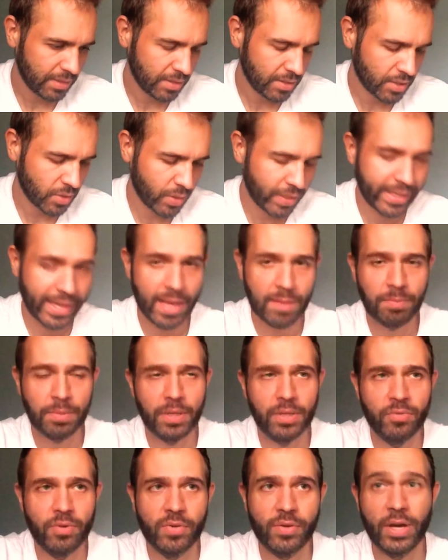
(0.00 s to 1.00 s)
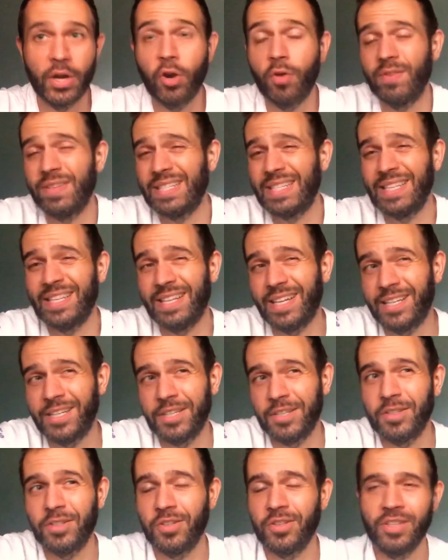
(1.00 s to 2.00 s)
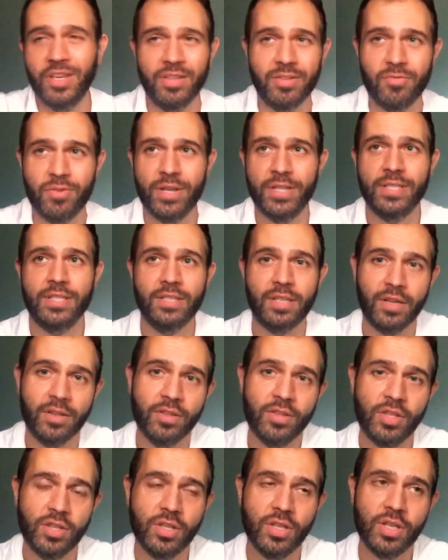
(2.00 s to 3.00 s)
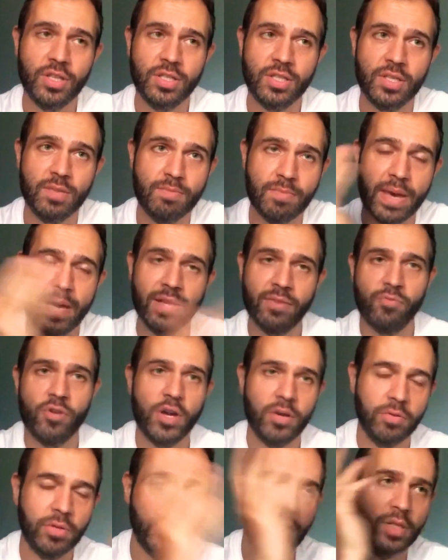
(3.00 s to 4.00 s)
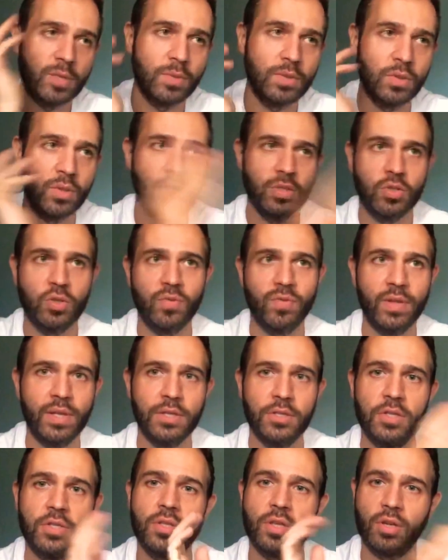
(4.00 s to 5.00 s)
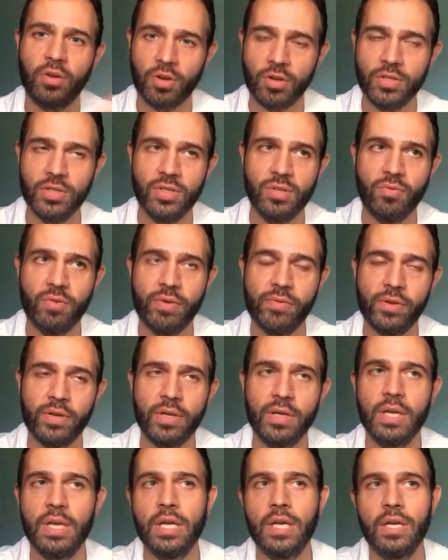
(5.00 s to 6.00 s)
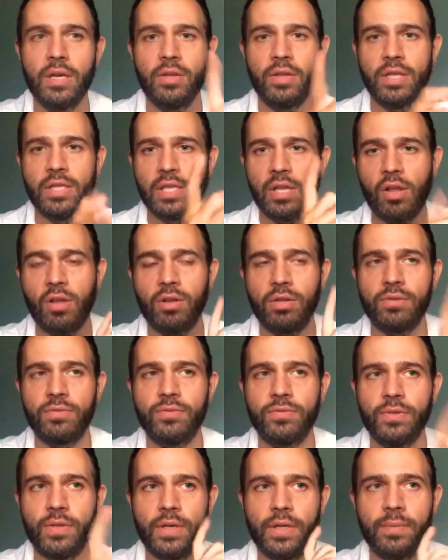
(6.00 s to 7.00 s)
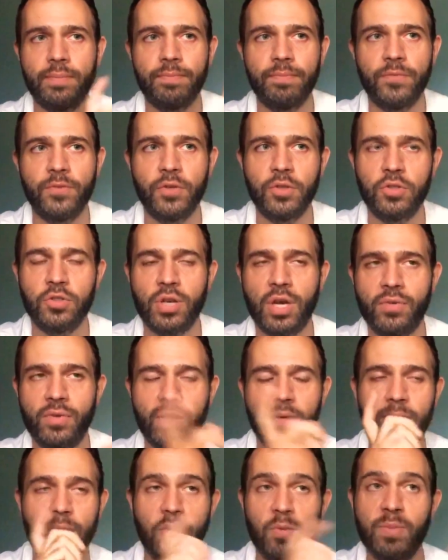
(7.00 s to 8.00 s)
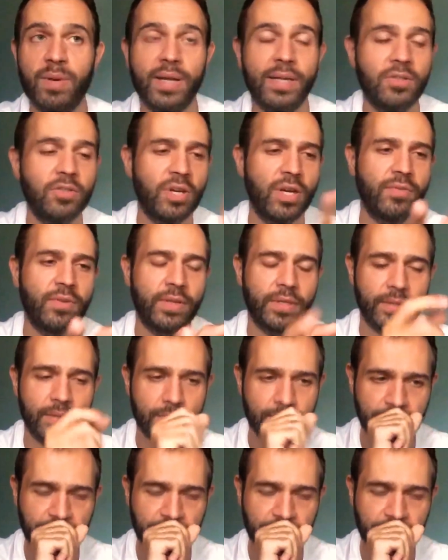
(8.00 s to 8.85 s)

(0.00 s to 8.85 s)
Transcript: So I camped by the river. And obviously the other risks are there's the main road that goes between the two villages that crosses the river. There's a lot of foot traffic, moped traffic